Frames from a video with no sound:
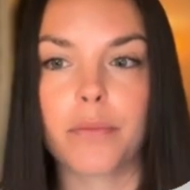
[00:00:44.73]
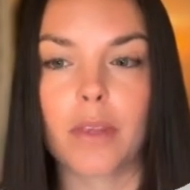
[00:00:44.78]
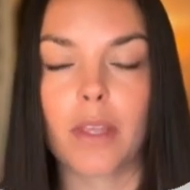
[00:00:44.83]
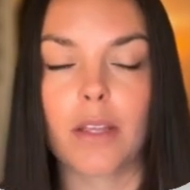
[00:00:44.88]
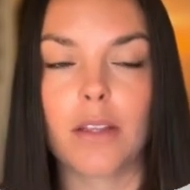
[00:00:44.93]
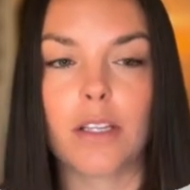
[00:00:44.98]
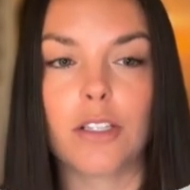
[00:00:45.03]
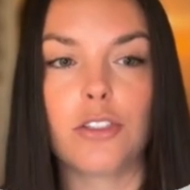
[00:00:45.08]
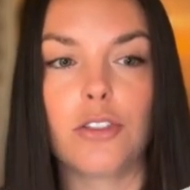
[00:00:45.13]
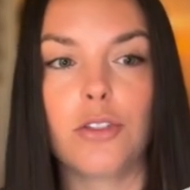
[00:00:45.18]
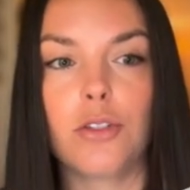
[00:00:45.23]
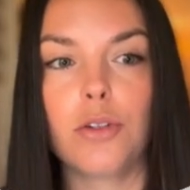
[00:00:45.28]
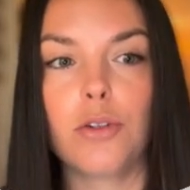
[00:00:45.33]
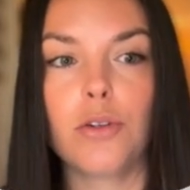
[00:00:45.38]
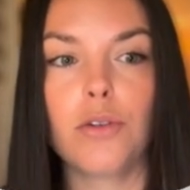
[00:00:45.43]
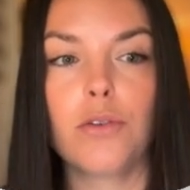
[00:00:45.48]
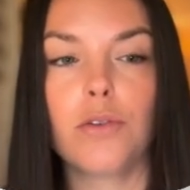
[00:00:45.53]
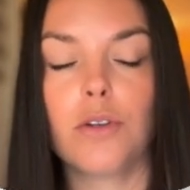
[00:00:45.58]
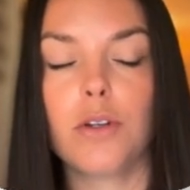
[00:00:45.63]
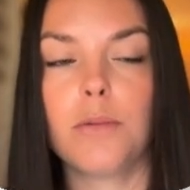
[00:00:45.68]
there's
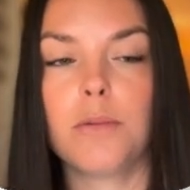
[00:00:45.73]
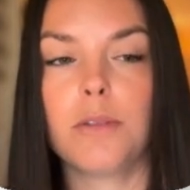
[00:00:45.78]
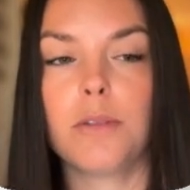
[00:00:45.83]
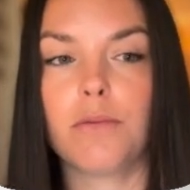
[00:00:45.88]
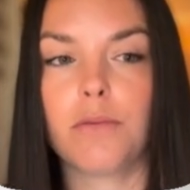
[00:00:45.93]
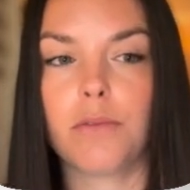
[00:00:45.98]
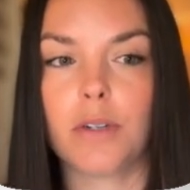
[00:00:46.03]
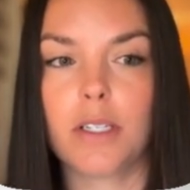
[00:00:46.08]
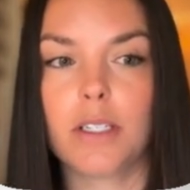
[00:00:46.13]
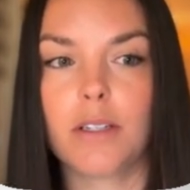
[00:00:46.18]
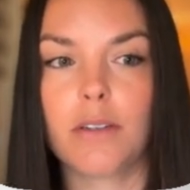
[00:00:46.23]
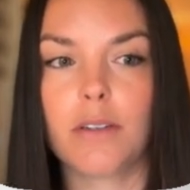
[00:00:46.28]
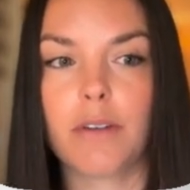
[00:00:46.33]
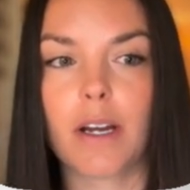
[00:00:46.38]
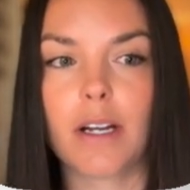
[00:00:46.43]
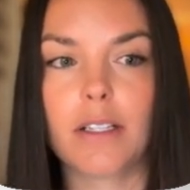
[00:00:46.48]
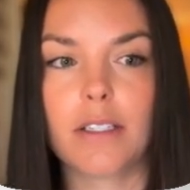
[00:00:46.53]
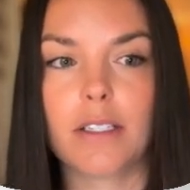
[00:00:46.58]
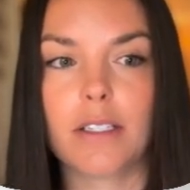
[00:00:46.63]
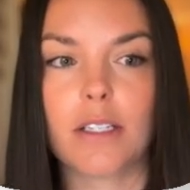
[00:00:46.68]
two groups of risk
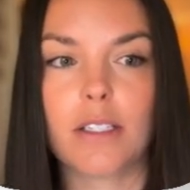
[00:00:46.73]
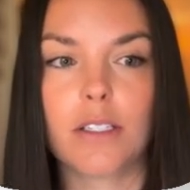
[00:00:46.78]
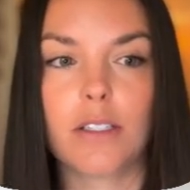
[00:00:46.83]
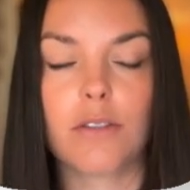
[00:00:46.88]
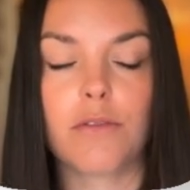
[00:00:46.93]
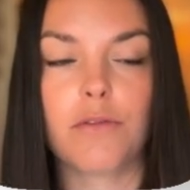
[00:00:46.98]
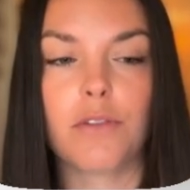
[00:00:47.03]
factors.